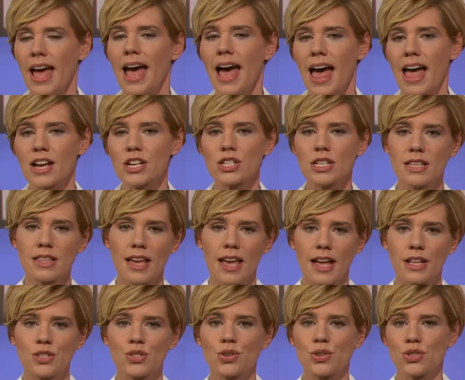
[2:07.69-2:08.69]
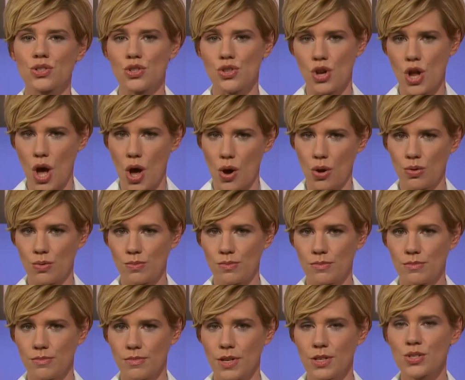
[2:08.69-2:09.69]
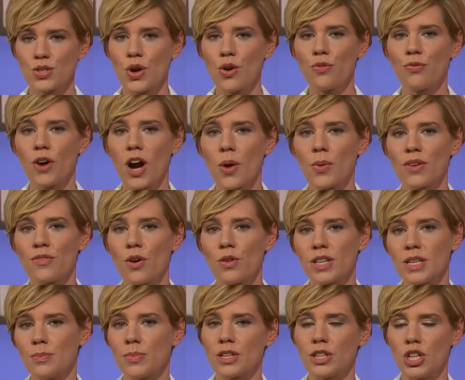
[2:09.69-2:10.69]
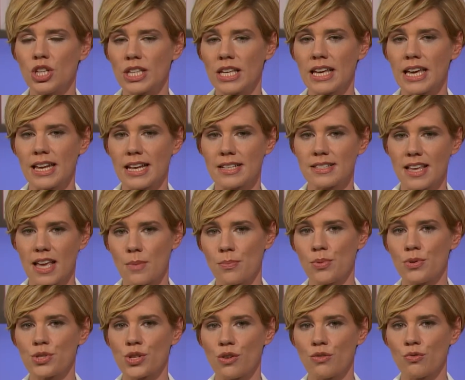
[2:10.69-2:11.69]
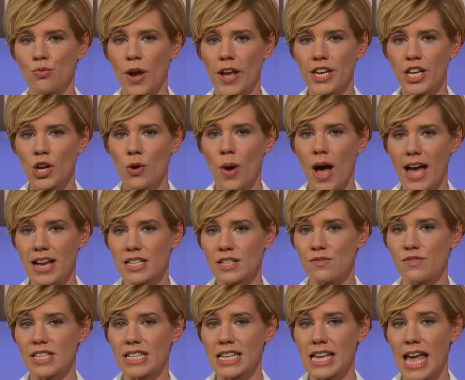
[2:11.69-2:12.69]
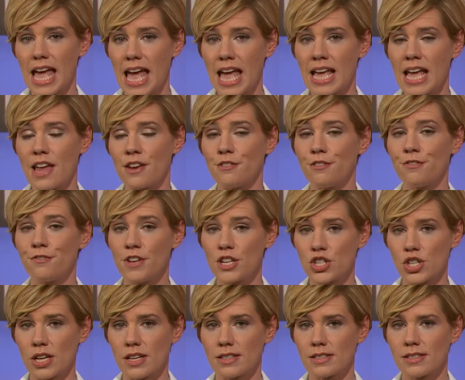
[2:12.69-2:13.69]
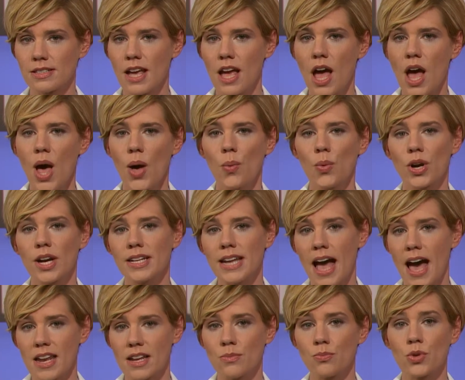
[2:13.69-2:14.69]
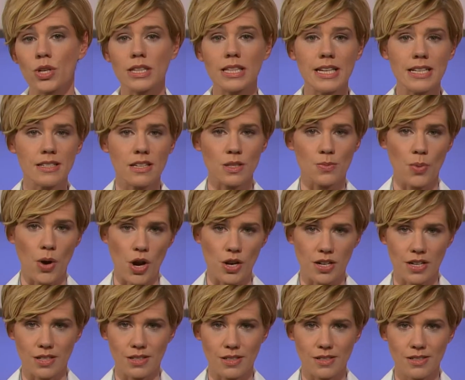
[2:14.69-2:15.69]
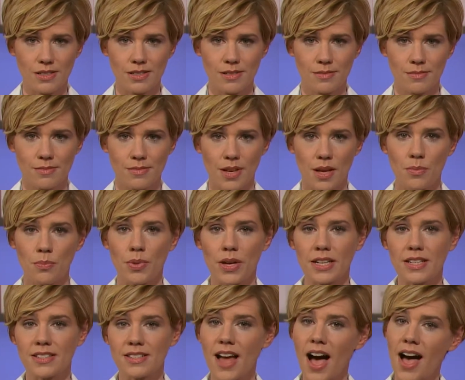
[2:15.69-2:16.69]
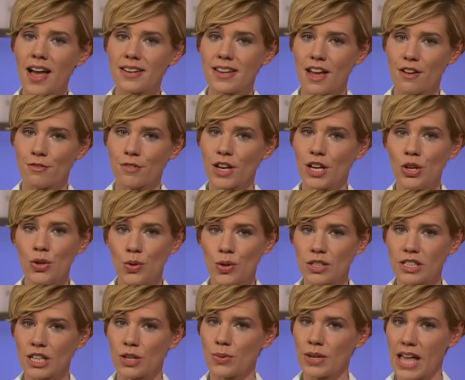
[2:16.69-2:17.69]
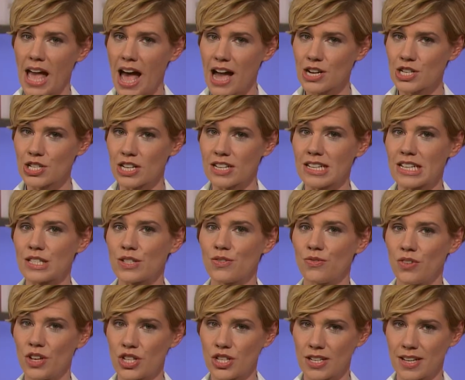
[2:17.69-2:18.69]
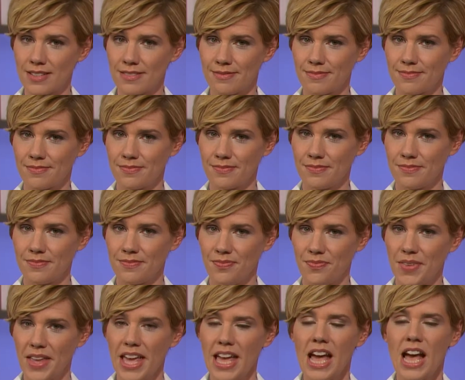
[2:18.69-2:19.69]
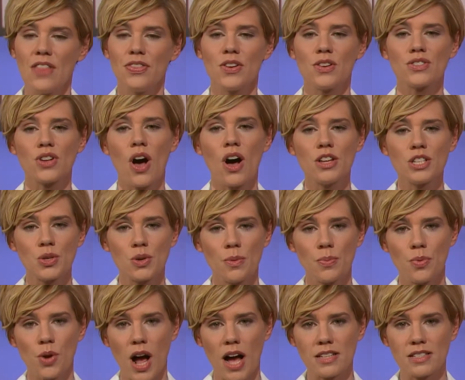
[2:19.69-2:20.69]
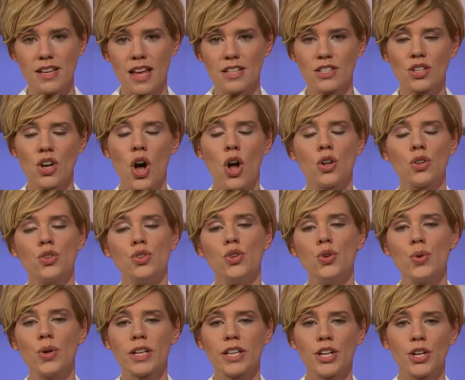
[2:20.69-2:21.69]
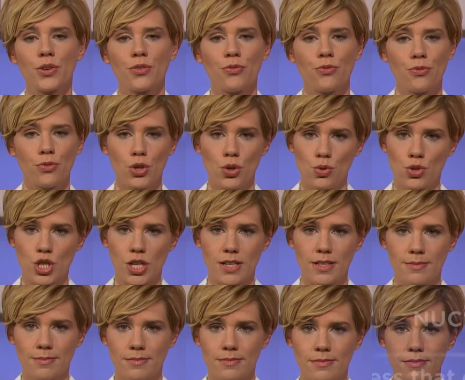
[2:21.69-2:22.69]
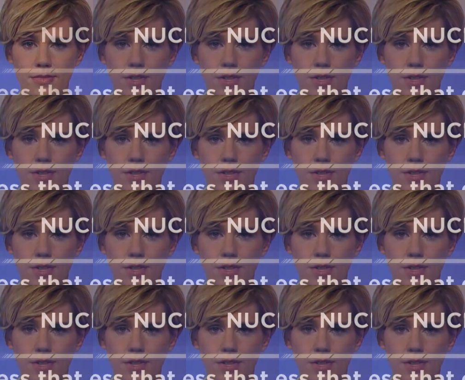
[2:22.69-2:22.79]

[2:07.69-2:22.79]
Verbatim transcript: Actually, the answer is no. So far, we've only been looking at examples of radioactive decay and fission, where an atom releases particles. But not every nuclear reaction is fission. There's also a process called nuclear fusion.